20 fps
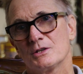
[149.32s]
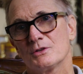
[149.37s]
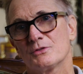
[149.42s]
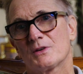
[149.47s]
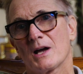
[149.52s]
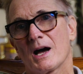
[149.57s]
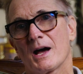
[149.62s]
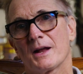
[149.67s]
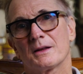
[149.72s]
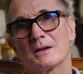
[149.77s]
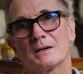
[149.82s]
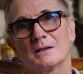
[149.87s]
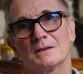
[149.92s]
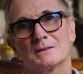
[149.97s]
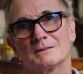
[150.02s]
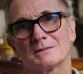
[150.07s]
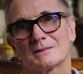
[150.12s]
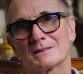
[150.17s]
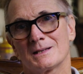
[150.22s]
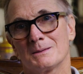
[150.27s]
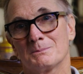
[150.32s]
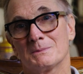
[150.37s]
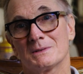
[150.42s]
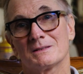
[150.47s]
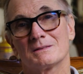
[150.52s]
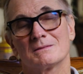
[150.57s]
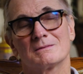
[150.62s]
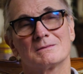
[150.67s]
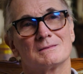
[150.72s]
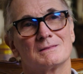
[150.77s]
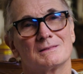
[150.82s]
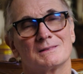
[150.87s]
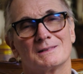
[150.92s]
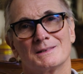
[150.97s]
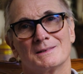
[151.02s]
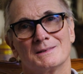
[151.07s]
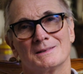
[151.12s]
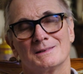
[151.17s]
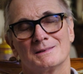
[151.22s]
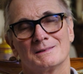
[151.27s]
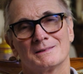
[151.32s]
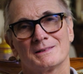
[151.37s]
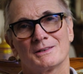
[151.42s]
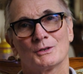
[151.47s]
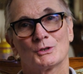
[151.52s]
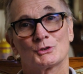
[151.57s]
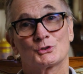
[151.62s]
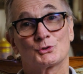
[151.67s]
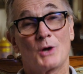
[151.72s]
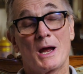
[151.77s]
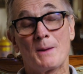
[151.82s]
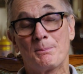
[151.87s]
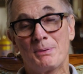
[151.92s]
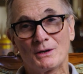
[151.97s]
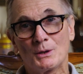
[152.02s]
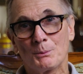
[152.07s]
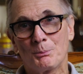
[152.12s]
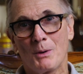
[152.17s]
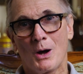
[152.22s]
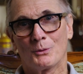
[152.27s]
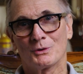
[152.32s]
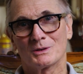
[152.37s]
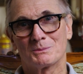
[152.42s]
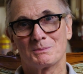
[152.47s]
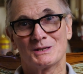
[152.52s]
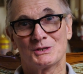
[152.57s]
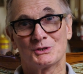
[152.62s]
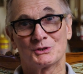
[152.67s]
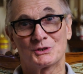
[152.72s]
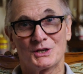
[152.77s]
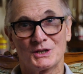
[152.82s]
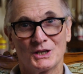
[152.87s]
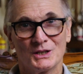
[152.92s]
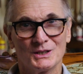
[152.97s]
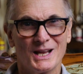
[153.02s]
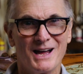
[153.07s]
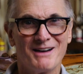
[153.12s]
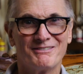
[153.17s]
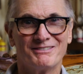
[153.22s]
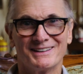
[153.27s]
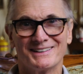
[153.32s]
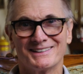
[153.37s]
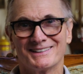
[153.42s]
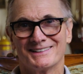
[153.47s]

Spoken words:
you've gotta come and, try pickleball with me. You're gonna love it."